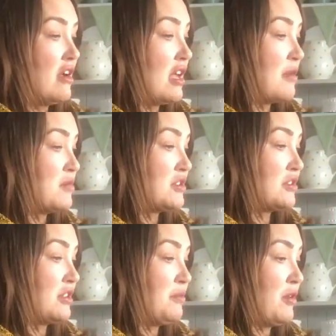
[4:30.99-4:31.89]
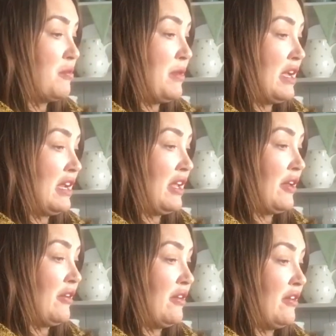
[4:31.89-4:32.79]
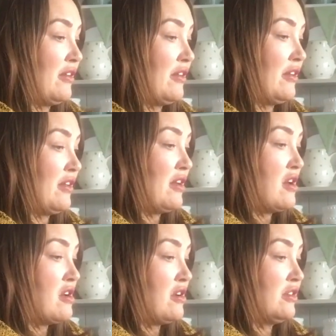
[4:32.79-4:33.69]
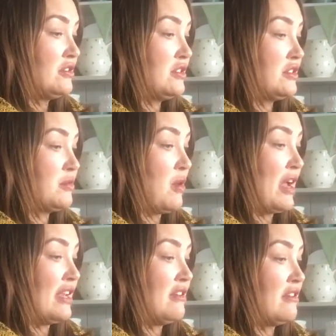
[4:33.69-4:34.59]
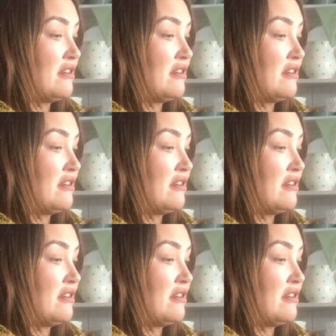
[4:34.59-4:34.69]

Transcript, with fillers: And I'm just gonna put a bit of glue onto the twine